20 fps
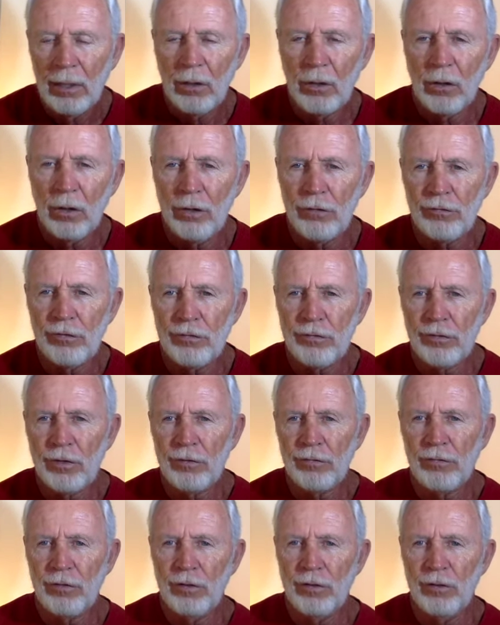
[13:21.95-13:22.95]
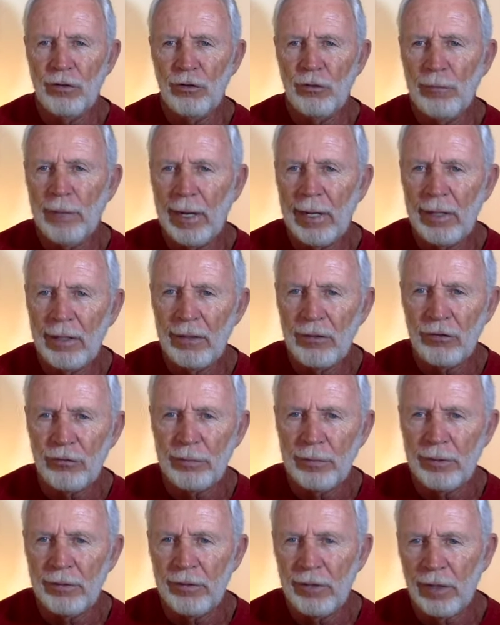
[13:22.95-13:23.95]
causes us to do by
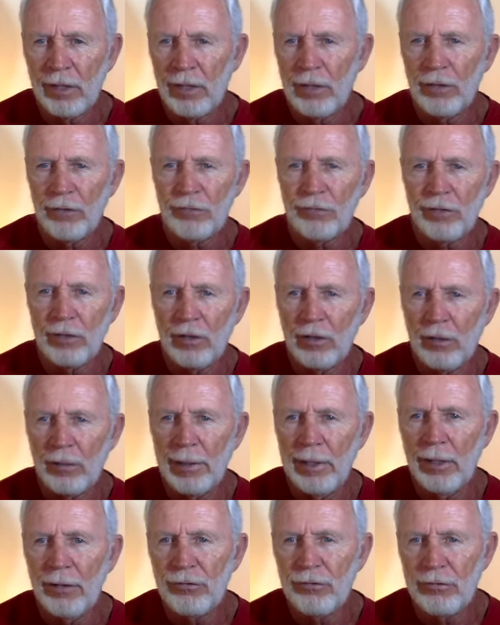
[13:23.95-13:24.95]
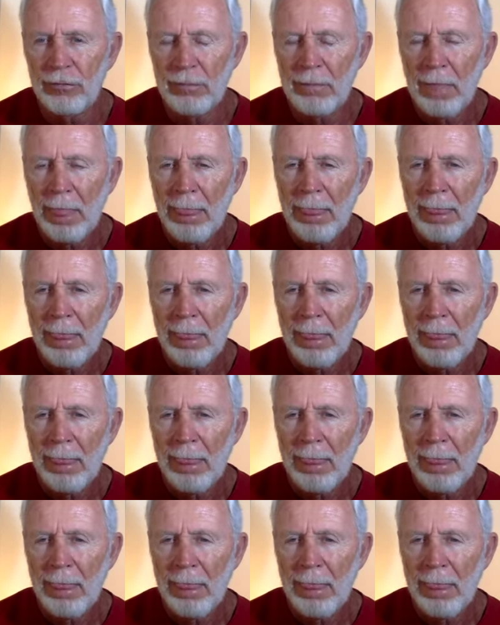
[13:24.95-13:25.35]
his meticulous determinism.